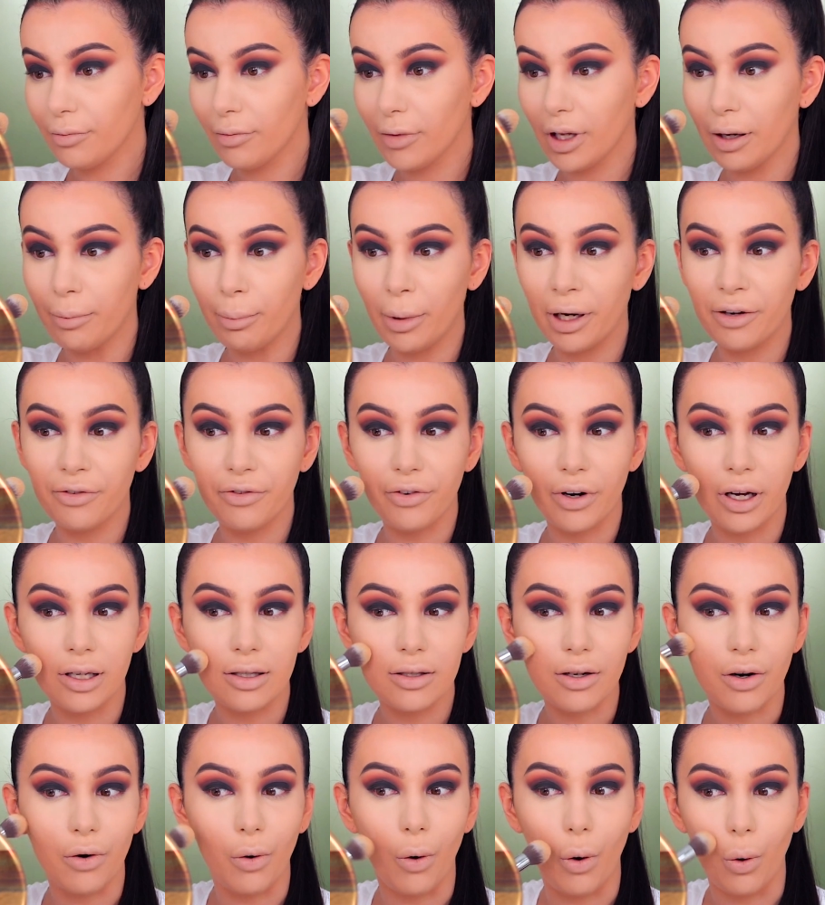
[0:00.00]
my friends
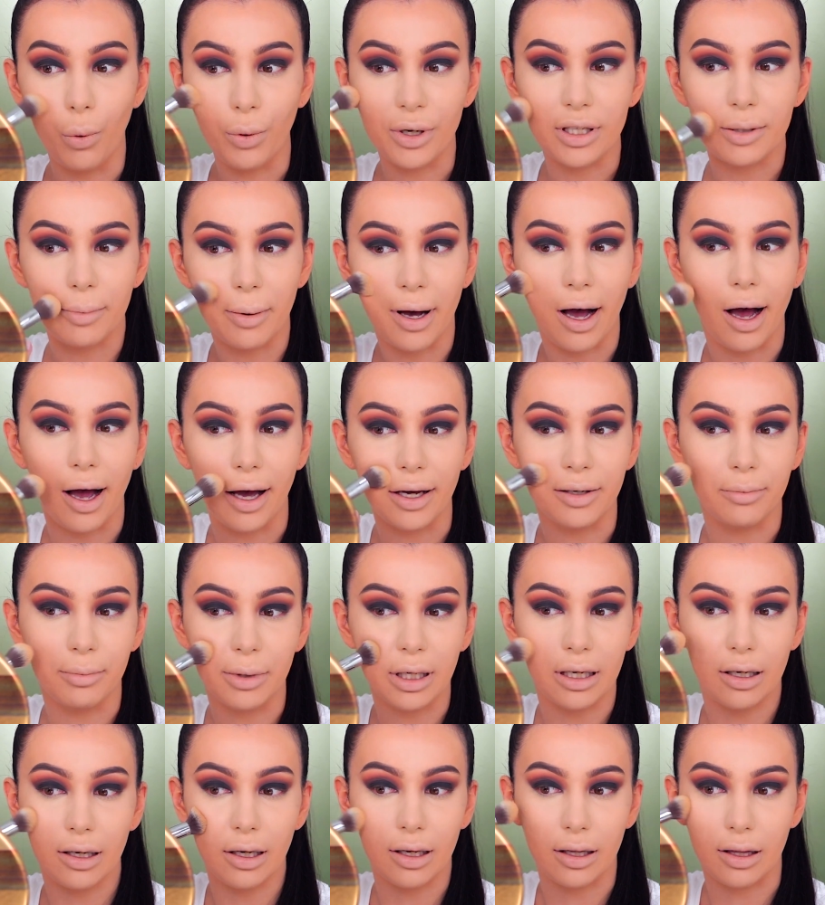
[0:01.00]
are always behind
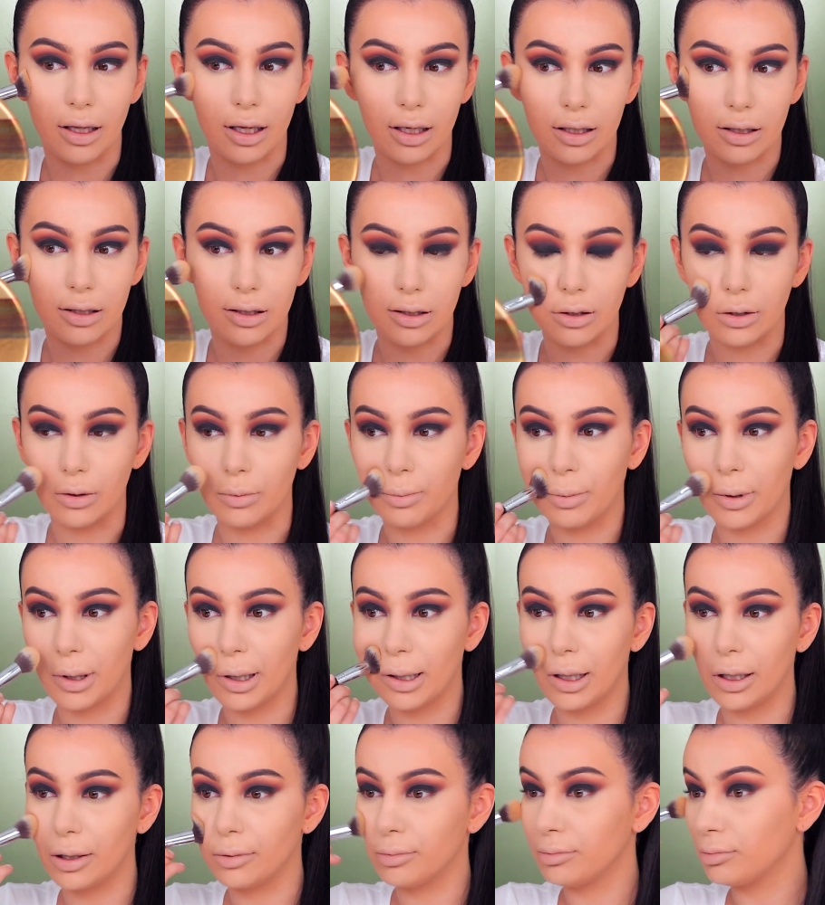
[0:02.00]
me, and that's
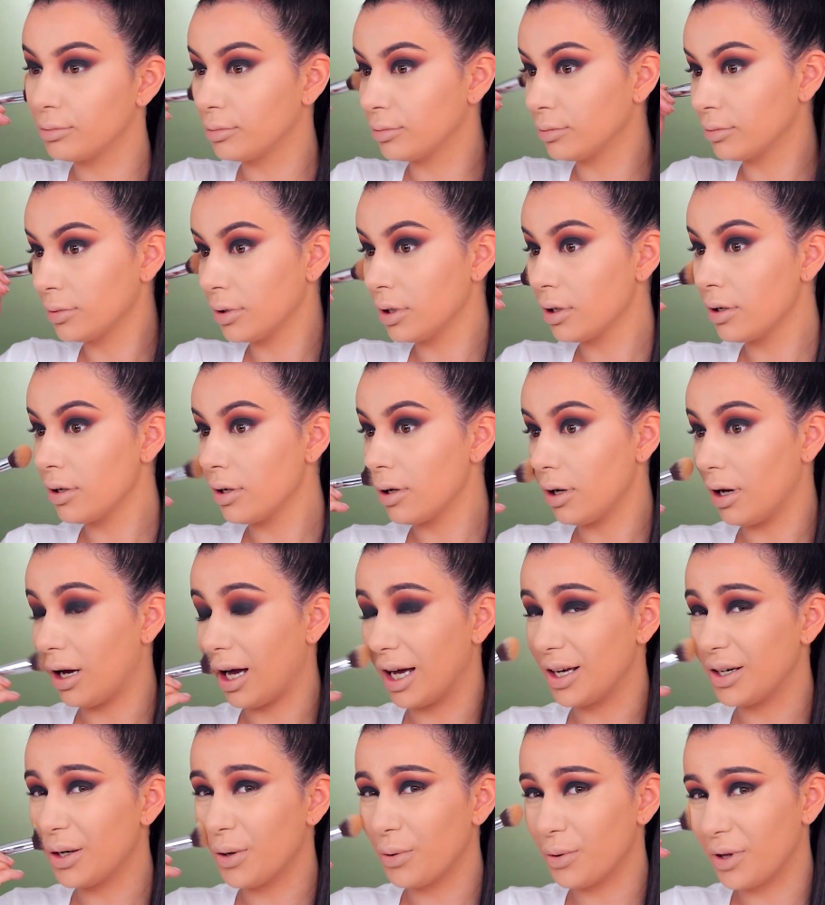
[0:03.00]
super, I
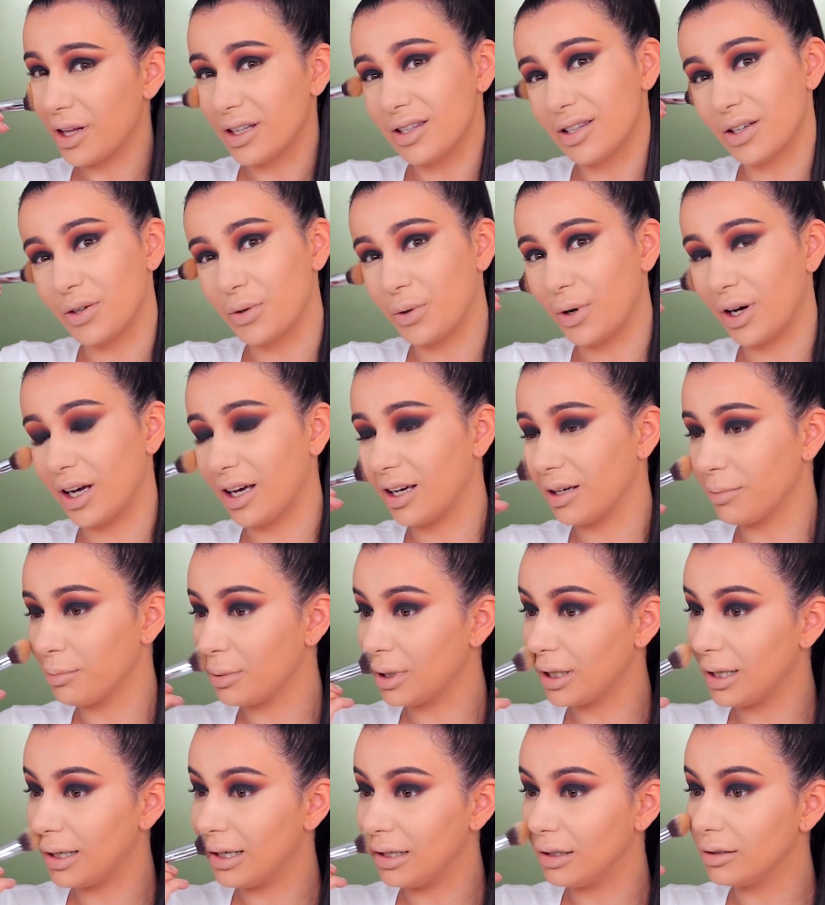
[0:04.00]
know that's annoying,
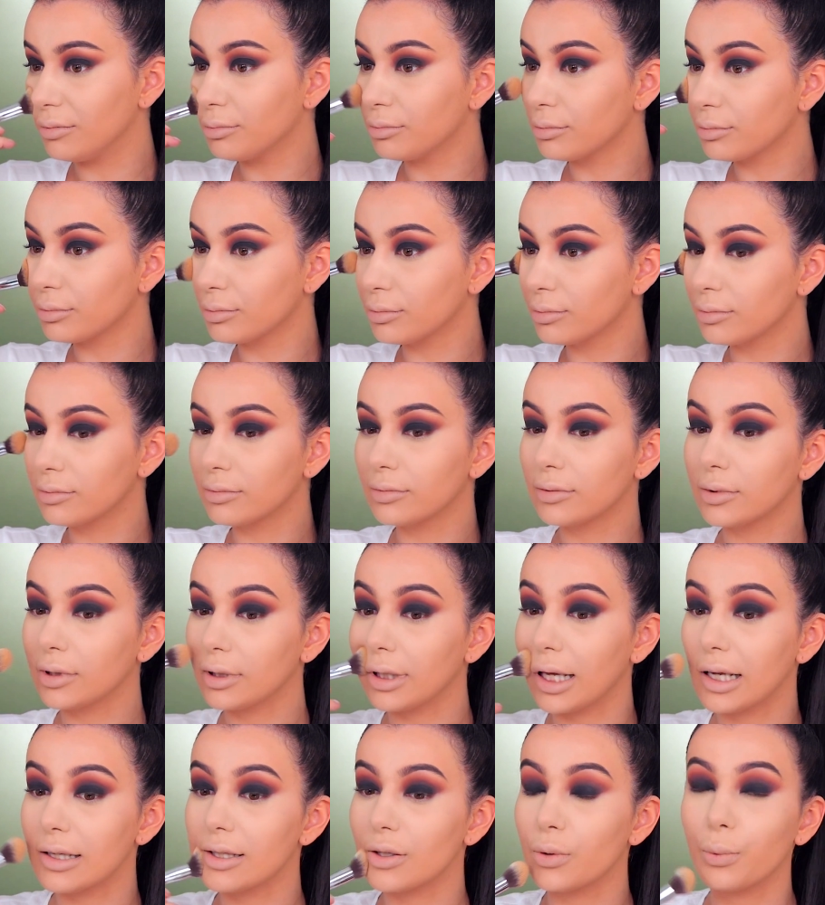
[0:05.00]
but
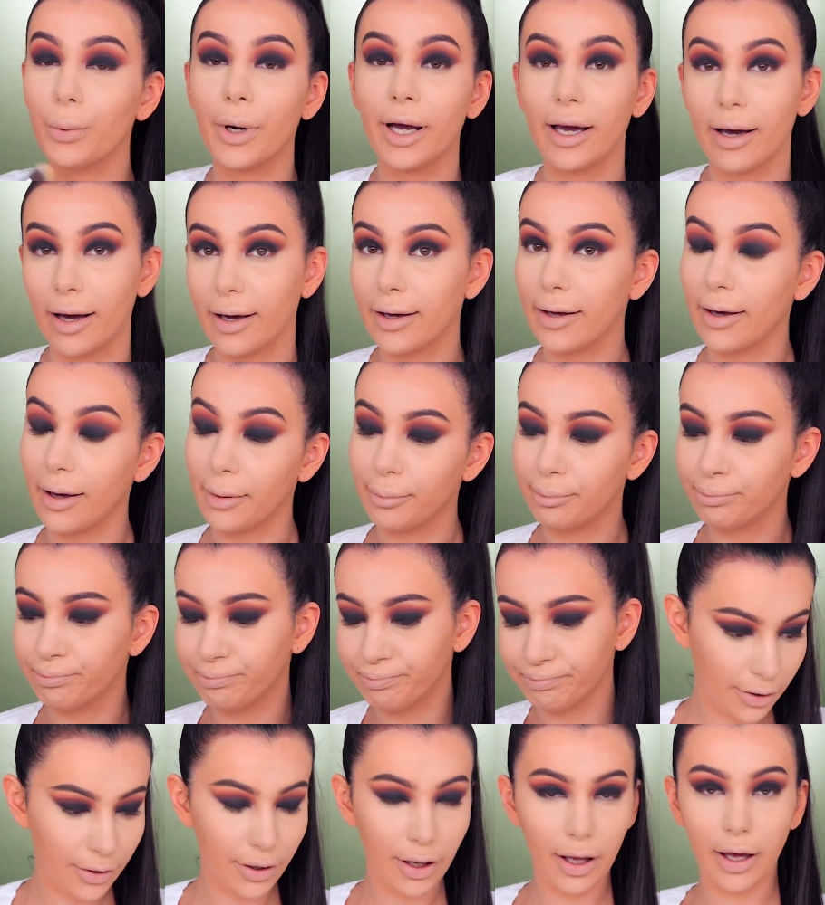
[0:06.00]
that's the way I am.
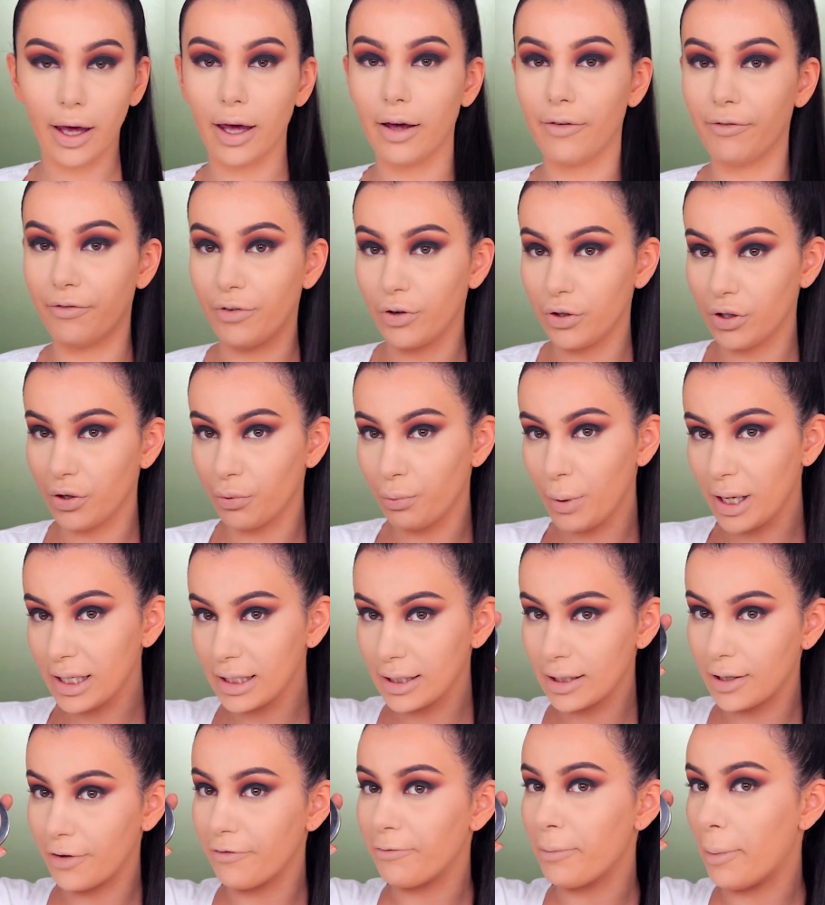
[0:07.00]
And for the
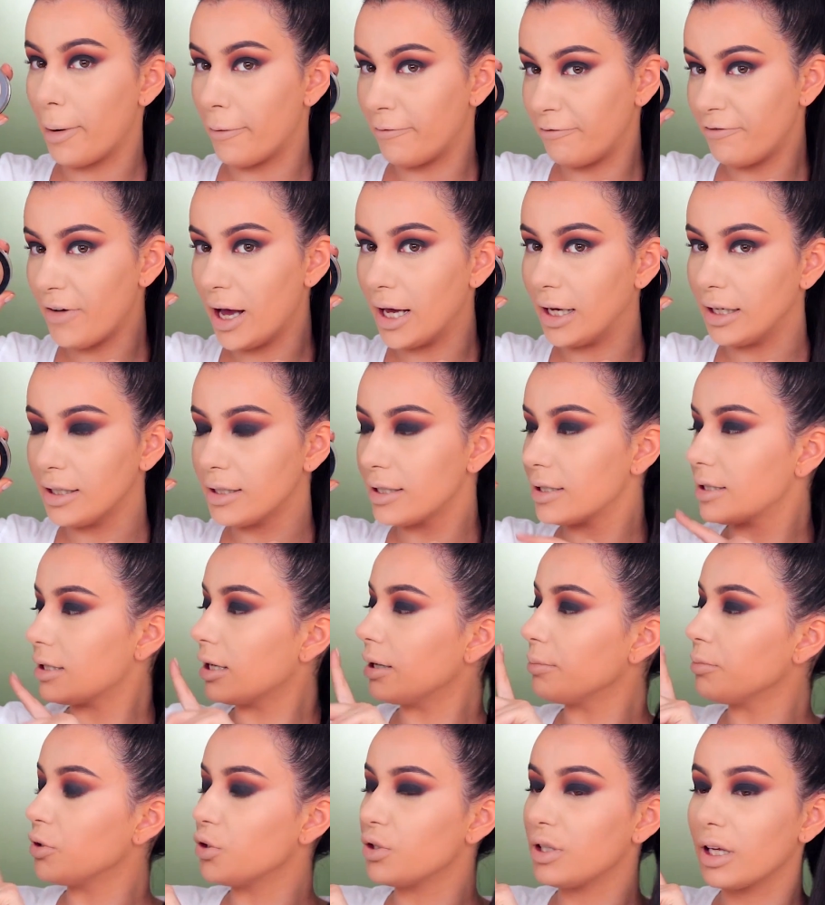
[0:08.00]
rest of my face,
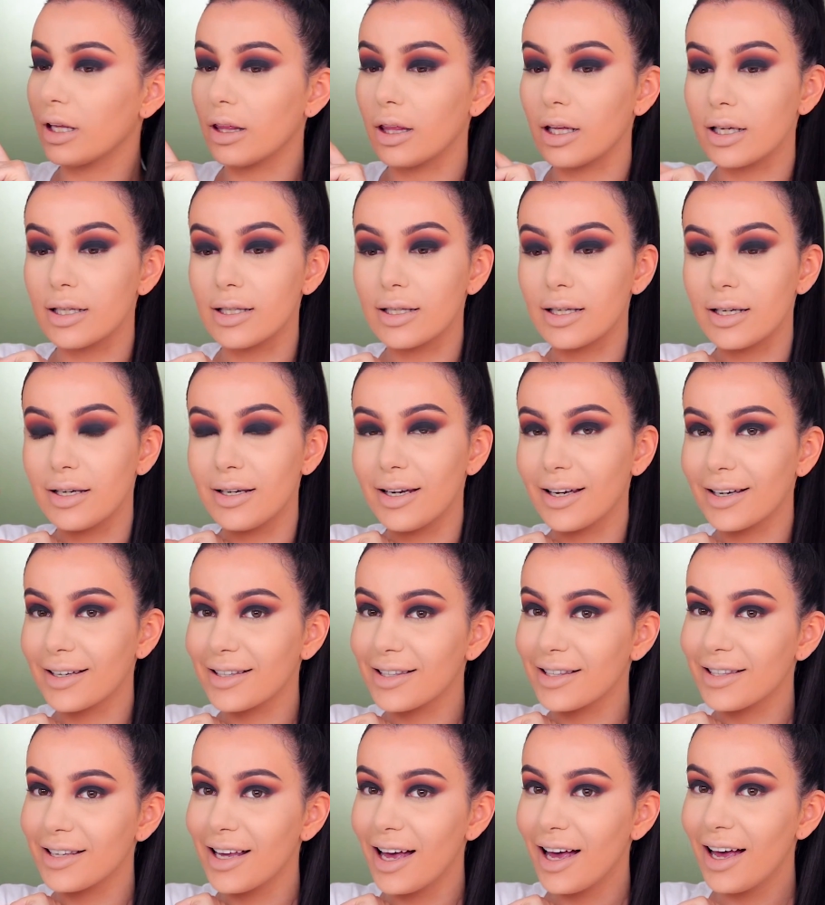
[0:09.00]
I'm using this NYX